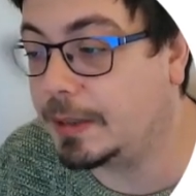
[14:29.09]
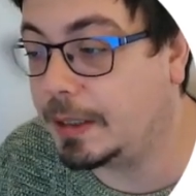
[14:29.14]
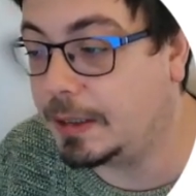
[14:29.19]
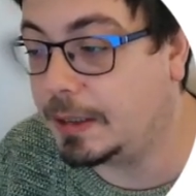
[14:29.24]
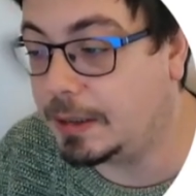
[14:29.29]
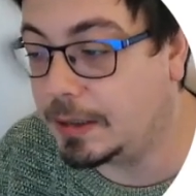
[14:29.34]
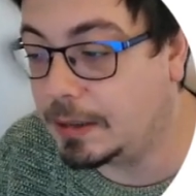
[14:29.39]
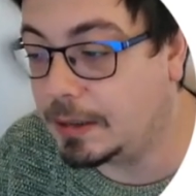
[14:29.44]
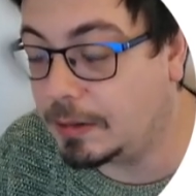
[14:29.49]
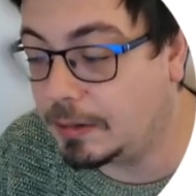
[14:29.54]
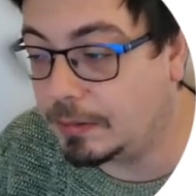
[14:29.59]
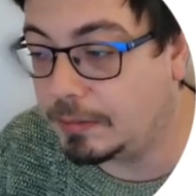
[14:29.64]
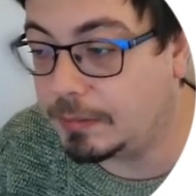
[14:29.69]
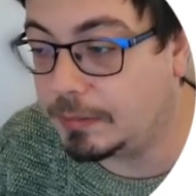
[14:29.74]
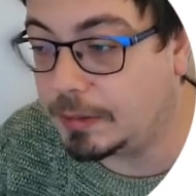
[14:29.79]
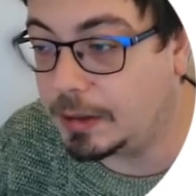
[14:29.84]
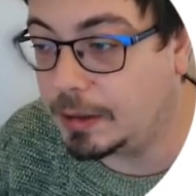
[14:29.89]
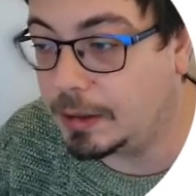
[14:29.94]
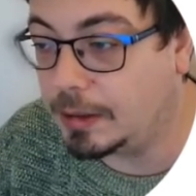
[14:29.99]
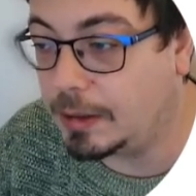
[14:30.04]
0,
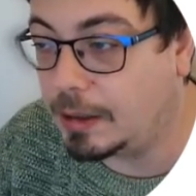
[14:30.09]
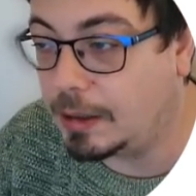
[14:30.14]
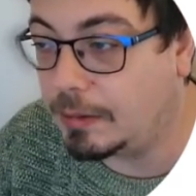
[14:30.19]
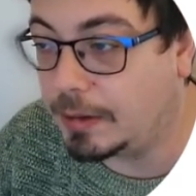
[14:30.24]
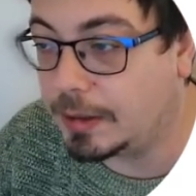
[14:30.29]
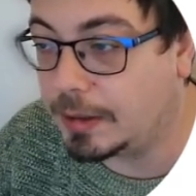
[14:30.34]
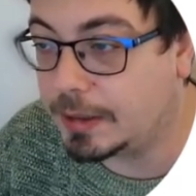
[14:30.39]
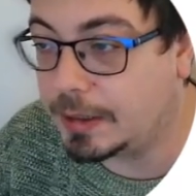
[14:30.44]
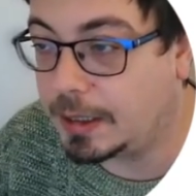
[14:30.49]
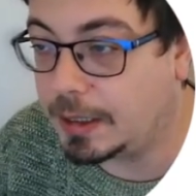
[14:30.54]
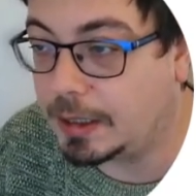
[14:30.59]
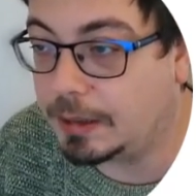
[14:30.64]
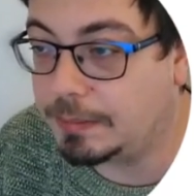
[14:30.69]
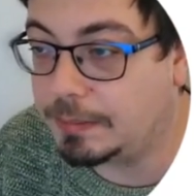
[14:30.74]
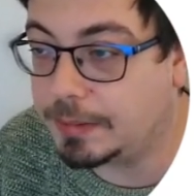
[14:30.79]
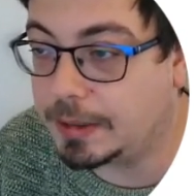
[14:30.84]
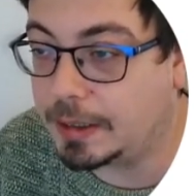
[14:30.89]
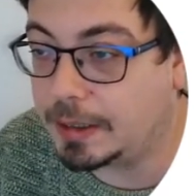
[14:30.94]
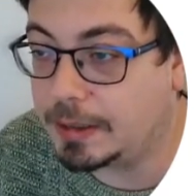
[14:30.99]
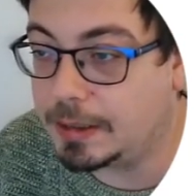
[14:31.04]
our state
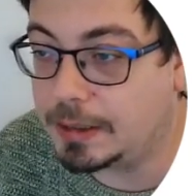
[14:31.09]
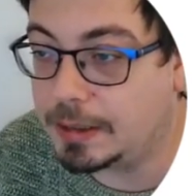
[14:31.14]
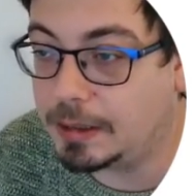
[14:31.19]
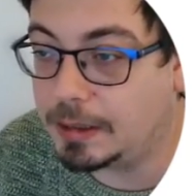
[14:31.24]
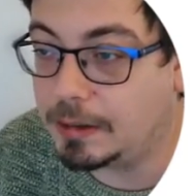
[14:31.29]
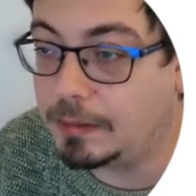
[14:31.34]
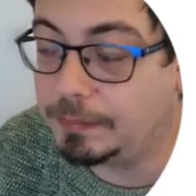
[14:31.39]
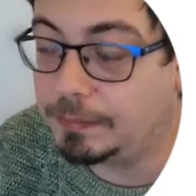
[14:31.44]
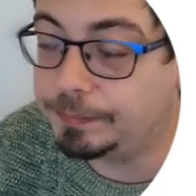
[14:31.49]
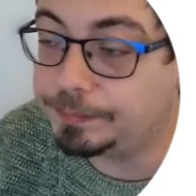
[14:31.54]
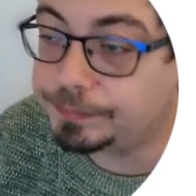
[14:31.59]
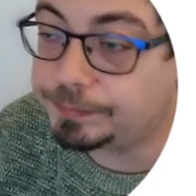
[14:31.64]
psi 0,